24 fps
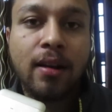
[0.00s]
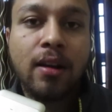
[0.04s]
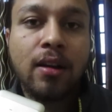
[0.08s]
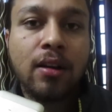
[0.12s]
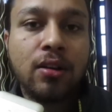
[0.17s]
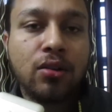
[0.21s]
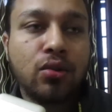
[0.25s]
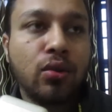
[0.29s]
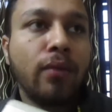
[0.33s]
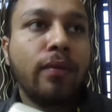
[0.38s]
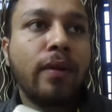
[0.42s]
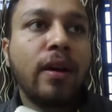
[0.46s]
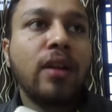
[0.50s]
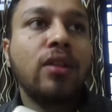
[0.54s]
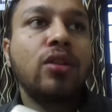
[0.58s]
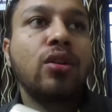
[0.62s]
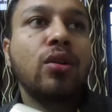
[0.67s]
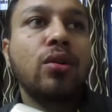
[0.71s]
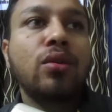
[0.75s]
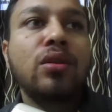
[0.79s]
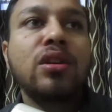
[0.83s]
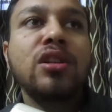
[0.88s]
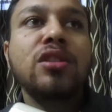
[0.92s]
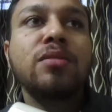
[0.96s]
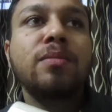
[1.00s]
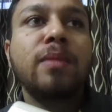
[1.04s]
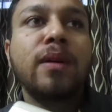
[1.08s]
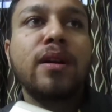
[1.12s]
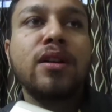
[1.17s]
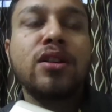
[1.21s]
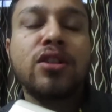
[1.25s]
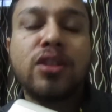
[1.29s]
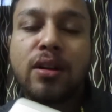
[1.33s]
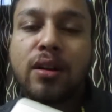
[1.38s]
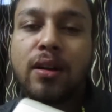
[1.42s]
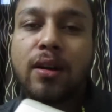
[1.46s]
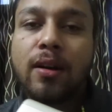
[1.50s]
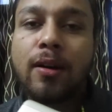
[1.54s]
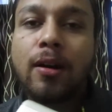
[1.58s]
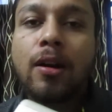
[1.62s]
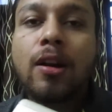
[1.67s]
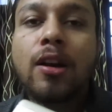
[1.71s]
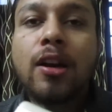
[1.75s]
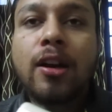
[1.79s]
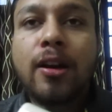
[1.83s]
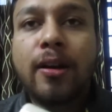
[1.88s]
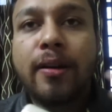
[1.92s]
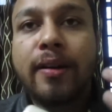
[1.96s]
So if I throw a sponge in a
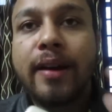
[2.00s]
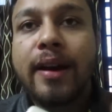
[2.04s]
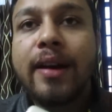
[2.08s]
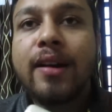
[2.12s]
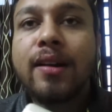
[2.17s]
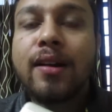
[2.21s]
red